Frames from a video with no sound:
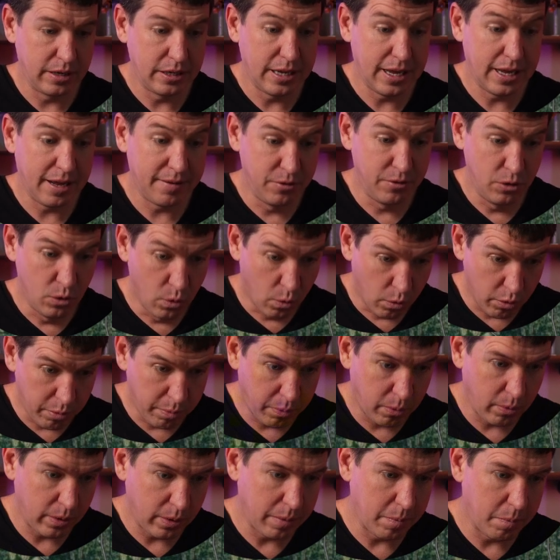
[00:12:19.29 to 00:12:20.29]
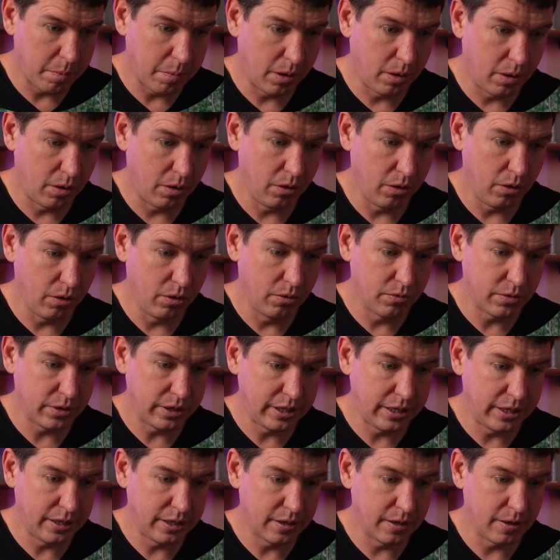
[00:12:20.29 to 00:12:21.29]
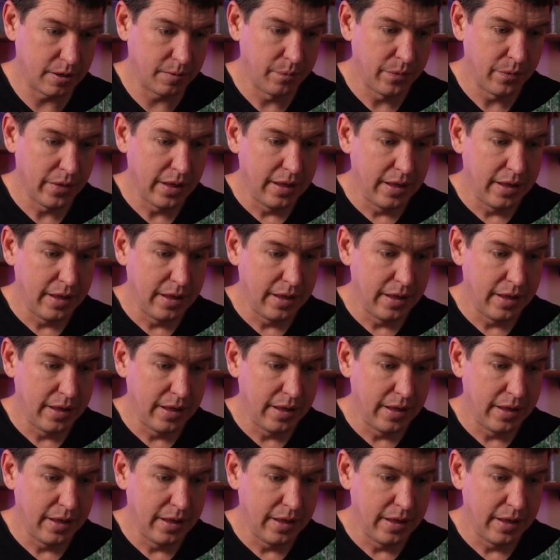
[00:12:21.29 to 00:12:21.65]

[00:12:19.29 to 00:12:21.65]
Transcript: you have North Point Mall over here,